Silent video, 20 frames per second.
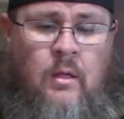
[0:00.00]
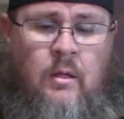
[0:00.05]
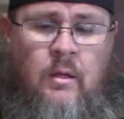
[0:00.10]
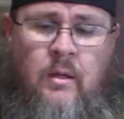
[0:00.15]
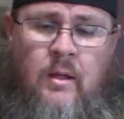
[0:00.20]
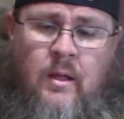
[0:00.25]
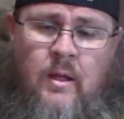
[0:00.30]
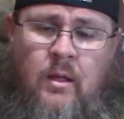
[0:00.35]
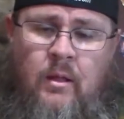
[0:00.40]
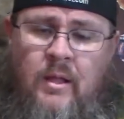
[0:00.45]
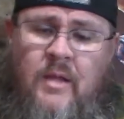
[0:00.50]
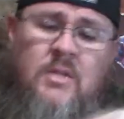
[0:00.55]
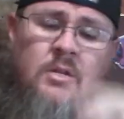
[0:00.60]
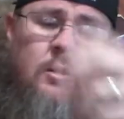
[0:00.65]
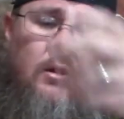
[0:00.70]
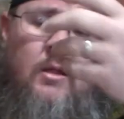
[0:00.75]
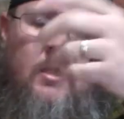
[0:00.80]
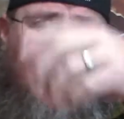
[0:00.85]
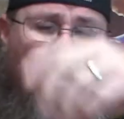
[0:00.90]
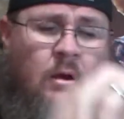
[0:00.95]
Uh, let's
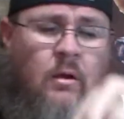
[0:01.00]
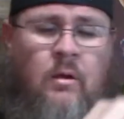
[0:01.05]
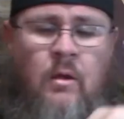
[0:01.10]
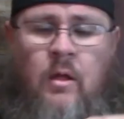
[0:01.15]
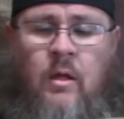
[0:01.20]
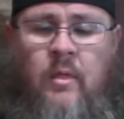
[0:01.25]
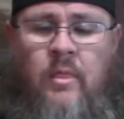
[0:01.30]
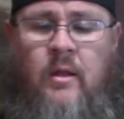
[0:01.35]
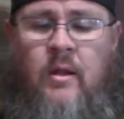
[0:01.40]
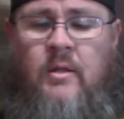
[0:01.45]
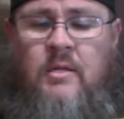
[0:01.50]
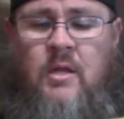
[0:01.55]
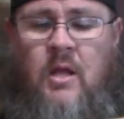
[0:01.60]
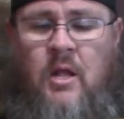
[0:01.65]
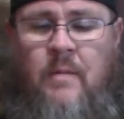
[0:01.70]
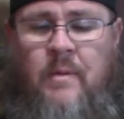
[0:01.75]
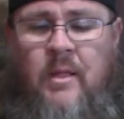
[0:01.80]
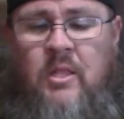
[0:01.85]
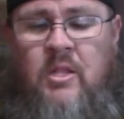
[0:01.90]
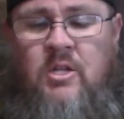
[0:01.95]
start there, and then I'll talk
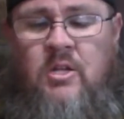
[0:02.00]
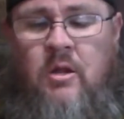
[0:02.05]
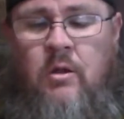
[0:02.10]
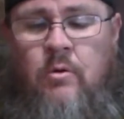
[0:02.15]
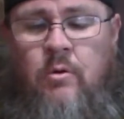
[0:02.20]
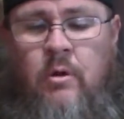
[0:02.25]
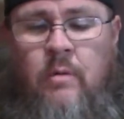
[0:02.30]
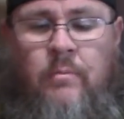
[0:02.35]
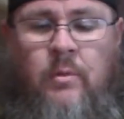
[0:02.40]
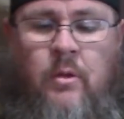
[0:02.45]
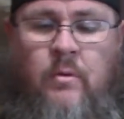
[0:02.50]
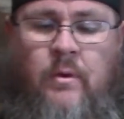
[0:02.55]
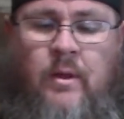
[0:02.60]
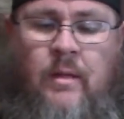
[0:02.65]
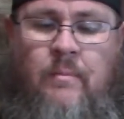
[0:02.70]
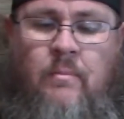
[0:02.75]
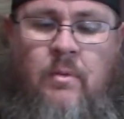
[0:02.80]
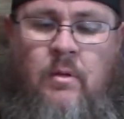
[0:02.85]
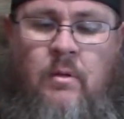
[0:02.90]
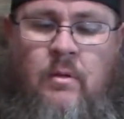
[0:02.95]
about the chicken cordon bleu when
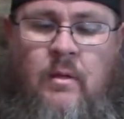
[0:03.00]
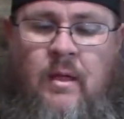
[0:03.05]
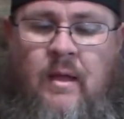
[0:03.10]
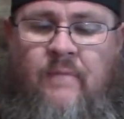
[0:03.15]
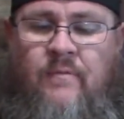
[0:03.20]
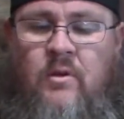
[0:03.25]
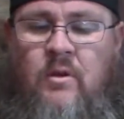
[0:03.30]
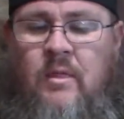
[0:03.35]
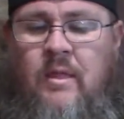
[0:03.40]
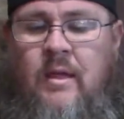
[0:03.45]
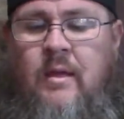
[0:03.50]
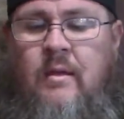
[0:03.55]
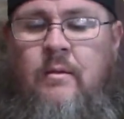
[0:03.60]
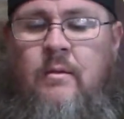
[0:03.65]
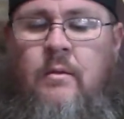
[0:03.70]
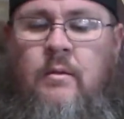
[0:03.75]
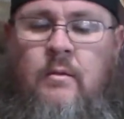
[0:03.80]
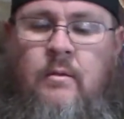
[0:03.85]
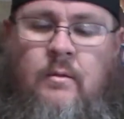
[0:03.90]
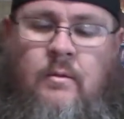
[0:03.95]
I'm after
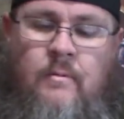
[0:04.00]
that.